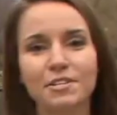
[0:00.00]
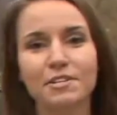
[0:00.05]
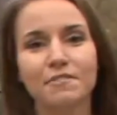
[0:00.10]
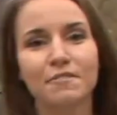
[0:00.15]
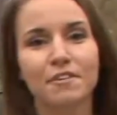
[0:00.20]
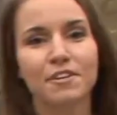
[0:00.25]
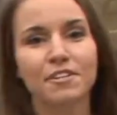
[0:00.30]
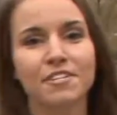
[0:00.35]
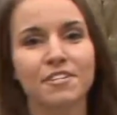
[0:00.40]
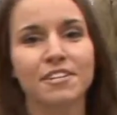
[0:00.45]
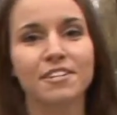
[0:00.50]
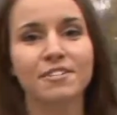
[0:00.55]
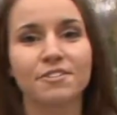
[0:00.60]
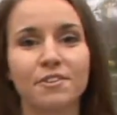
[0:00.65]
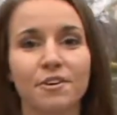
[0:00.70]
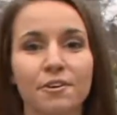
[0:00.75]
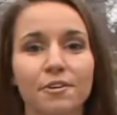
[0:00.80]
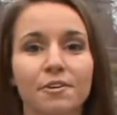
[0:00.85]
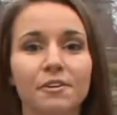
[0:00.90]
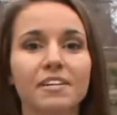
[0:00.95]
University
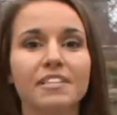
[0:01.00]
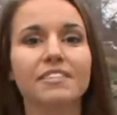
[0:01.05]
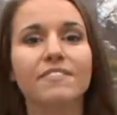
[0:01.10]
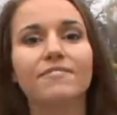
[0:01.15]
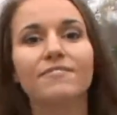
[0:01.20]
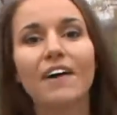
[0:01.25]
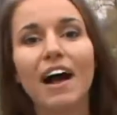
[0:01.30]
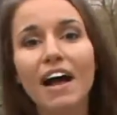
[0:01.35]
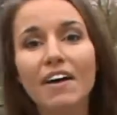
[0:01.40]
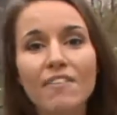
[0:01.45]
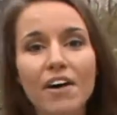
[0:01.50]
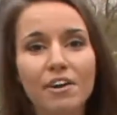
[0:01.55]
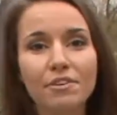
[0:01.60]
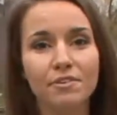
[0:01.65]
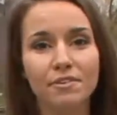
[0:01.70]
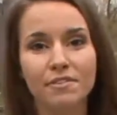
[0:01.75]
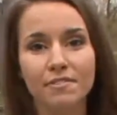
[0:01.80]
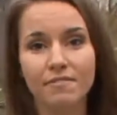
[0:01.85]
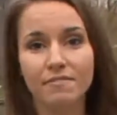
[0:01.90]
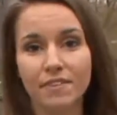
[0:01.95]
Circle is five
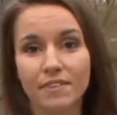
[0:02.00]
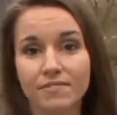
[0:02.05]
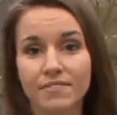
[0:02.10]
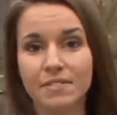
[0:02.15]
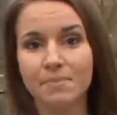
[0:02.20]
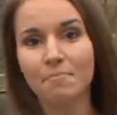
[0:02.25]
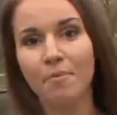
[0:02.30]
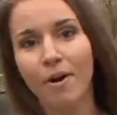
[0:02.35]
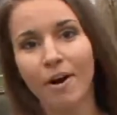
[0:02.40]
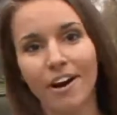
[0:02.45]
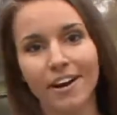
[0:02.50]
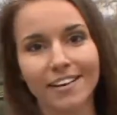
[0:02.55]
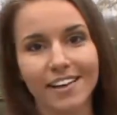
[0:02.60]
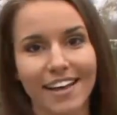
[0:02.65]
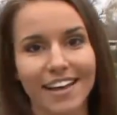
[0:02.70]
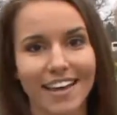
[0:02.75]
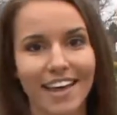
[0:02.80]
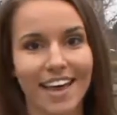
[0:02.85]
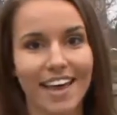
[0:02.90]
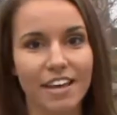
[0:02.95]
hundred fifty
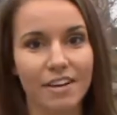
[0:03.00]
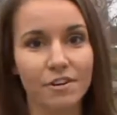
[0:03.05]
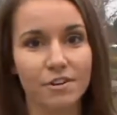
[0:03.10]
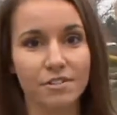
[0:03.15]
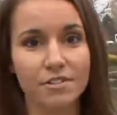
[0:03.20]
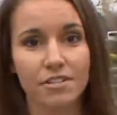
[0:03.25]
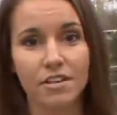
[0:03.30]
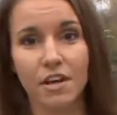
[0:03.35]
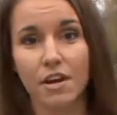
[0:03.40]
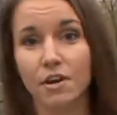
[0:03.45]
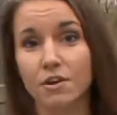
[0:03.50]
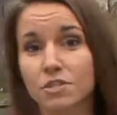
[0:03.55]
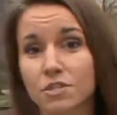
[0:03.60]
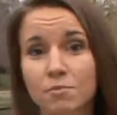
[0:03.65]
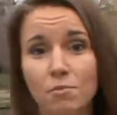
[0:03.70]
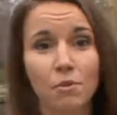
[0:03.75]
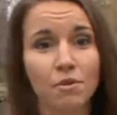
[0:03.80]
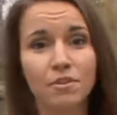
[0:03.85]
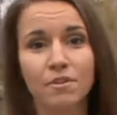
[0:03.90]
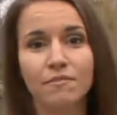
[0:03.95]
park-like acres that host
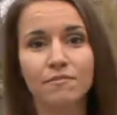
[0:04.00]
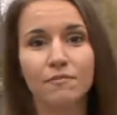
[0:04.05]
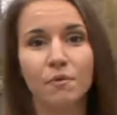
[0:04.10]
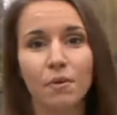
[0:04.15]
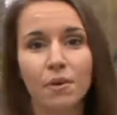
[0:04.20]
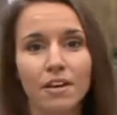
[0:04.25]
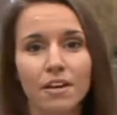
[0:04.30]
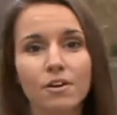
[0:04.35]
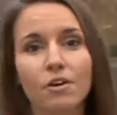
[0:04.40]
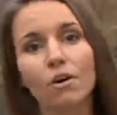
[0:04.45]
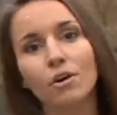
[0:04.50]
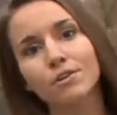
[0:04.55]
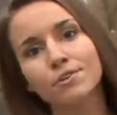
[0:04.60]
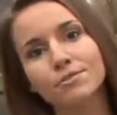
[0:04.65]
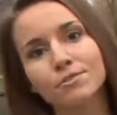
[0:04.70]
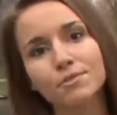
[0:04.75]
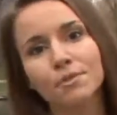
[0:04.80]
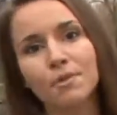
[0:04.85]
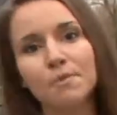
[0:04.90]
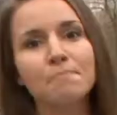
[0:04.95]
more than forty
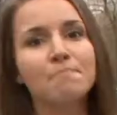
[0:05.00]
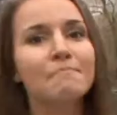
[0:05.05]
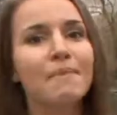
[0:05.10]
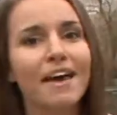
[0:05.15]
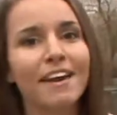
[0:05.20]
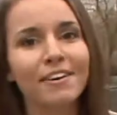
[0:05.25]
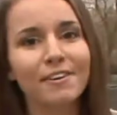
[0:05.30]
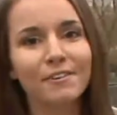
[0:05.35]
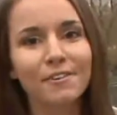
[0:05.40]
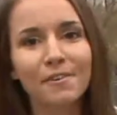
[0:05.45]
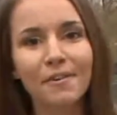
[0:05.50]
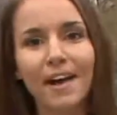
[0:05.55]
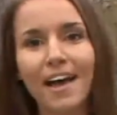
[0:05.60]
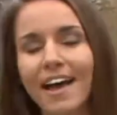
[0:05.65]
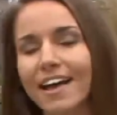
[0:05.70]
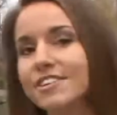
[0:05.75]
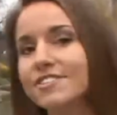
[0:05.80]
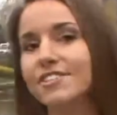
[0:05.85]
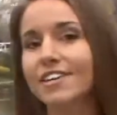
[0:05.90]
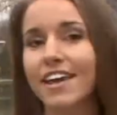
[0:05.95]
cultural, medical,
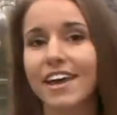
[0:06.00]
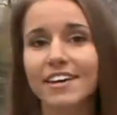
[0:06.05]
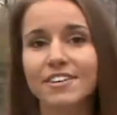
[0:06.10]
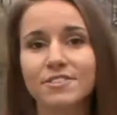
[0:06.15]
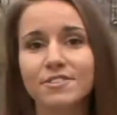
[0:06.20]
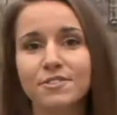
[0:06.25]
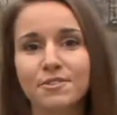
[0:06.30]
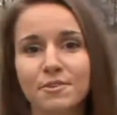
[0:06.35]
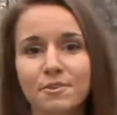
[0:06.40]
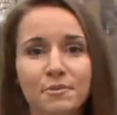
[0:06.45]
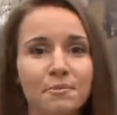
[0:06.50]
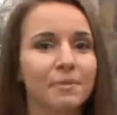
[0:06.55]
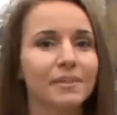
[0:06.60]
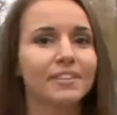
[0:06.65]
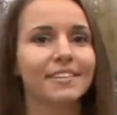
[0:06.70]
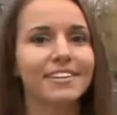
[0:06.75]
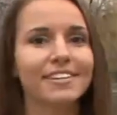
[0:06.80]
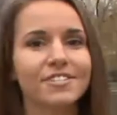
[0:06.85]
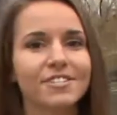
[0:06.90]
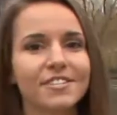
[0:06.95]
educational,
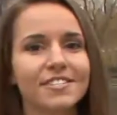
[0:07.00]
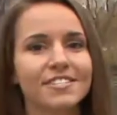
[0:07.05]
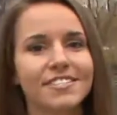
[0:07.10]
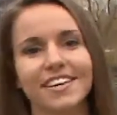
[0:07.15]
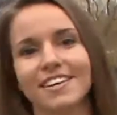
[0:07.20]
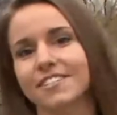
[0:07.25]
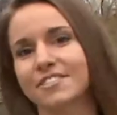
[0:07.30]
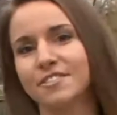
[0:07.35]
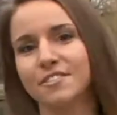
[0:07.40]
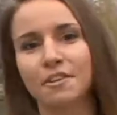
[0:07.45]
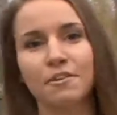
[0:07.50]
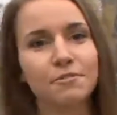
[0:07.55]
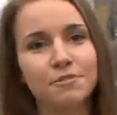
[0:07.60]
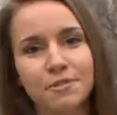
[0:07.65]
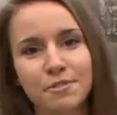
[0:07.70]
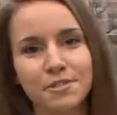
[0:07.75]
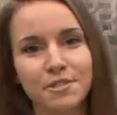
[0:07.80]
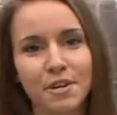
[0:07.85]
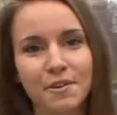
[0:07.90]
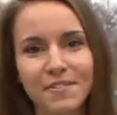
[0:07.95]
religious, and social
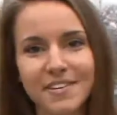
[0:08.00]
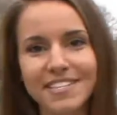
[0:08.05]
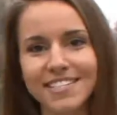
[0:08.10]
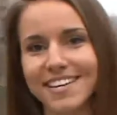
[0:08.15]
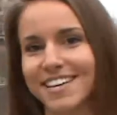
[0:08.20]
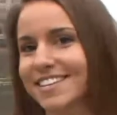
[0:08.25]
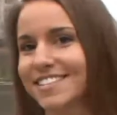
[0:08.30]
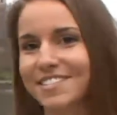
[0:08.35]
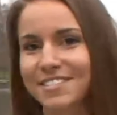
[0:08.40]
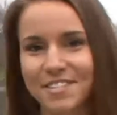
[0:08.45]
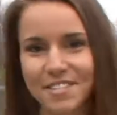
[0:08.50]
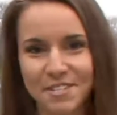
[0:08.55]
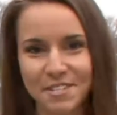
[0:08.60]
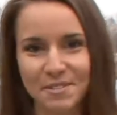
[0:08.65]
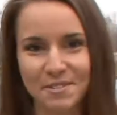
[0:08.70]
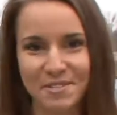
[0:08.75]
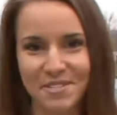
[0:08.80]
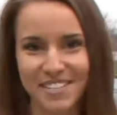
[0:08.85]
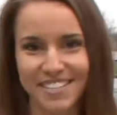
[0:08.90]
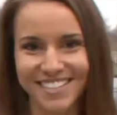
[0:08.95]
service
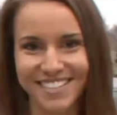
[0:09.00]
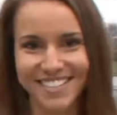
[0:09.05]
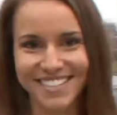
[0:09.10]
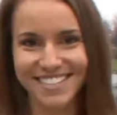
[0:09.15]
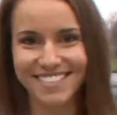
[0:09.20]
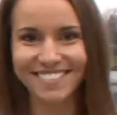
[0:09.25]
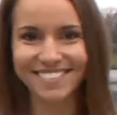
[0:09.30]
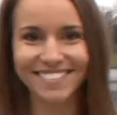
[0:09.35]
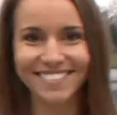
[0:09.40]
institutions.